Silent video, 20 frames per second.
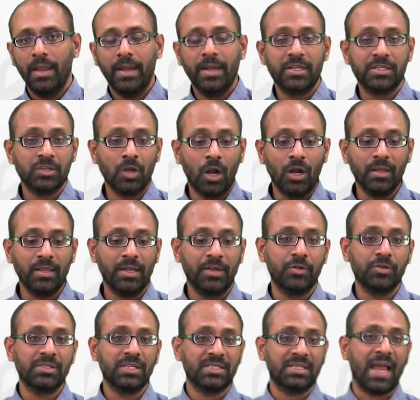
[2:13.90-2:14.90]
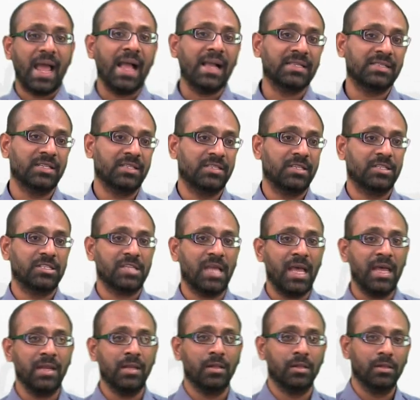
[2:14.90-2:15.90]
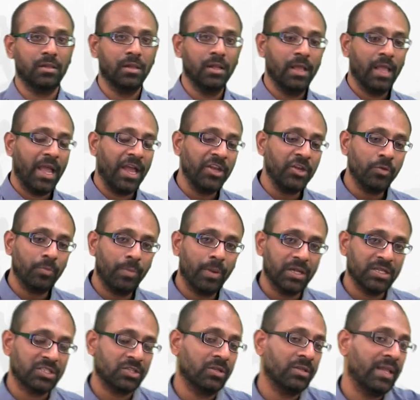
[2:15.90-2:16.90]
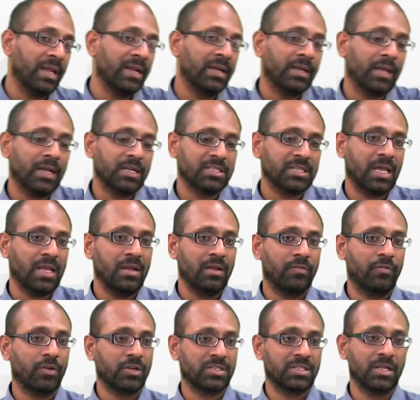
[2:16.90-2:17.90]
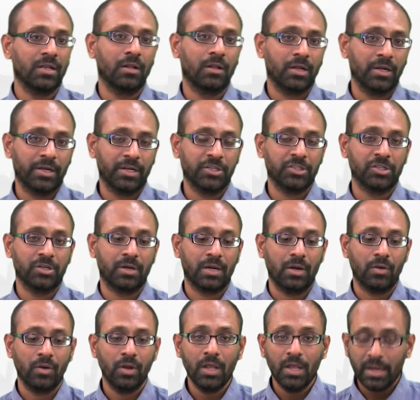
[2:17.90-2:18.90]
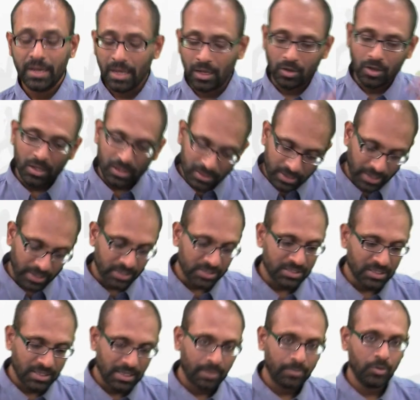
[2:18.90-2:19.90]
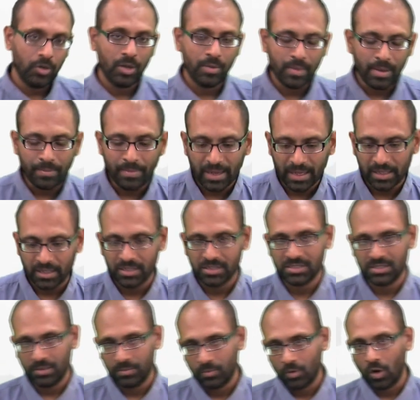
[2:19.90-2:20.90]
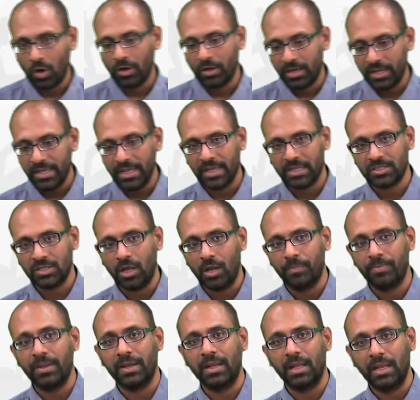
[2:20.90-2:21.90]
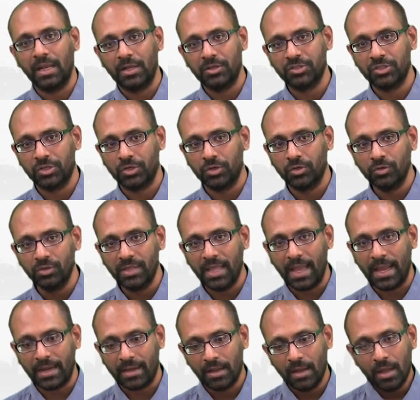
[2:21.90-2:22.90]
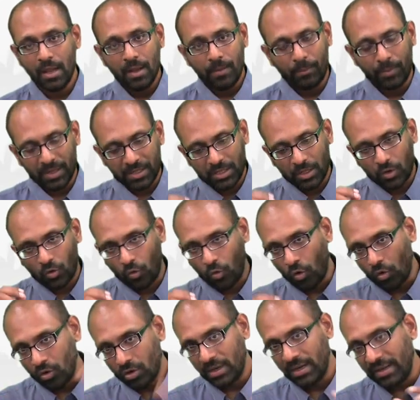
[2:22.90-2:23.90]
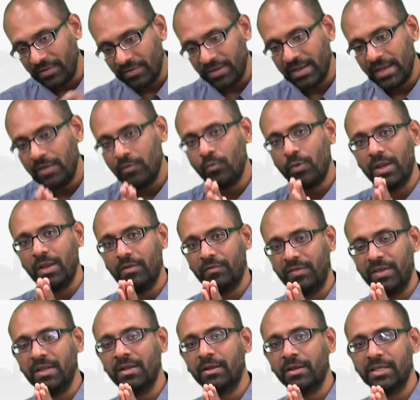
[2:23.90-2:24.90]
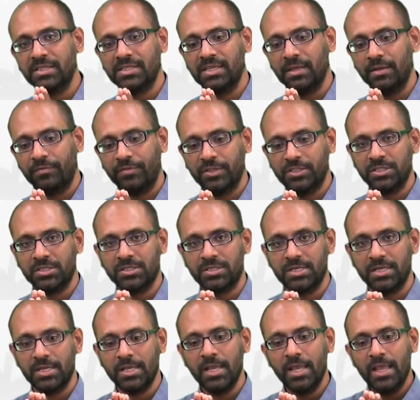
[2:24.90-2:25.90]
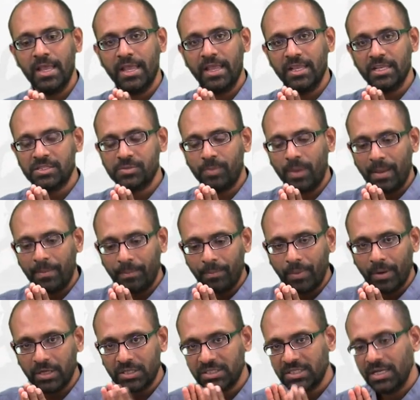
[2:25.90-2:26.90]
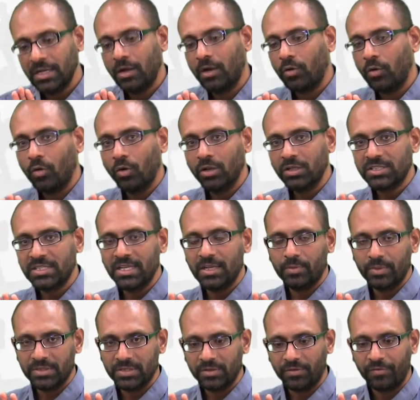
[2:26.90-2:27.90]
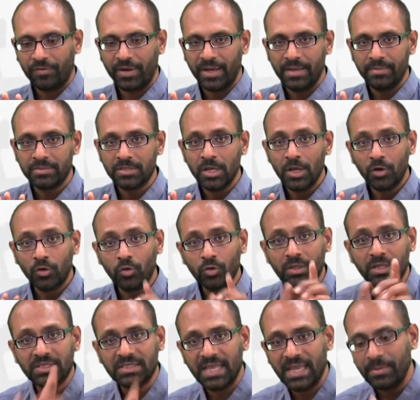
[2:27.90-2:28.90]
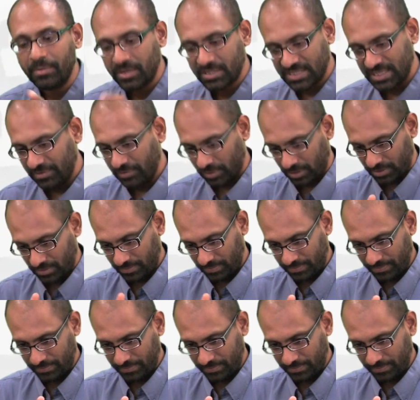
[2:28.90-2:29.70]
It is not that you just access the channel and you burst on the entire channel for a single contention round. Now, there is a WMM mechanism called TXOP that allows you to do that, but the core 11N way of increasing efficiency is by bursting a whole sequence of frames to the same receiver.